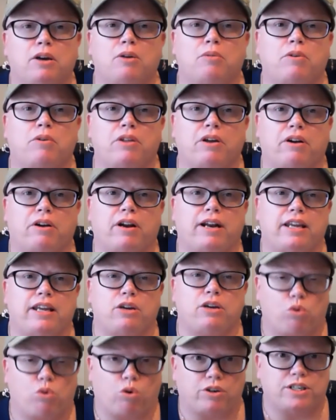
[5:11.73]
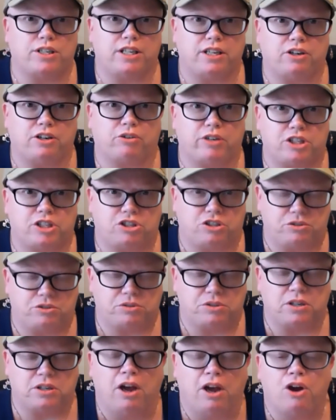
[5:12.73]
without any quarantine or
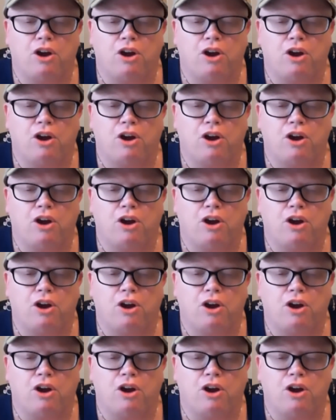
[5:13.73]
issues.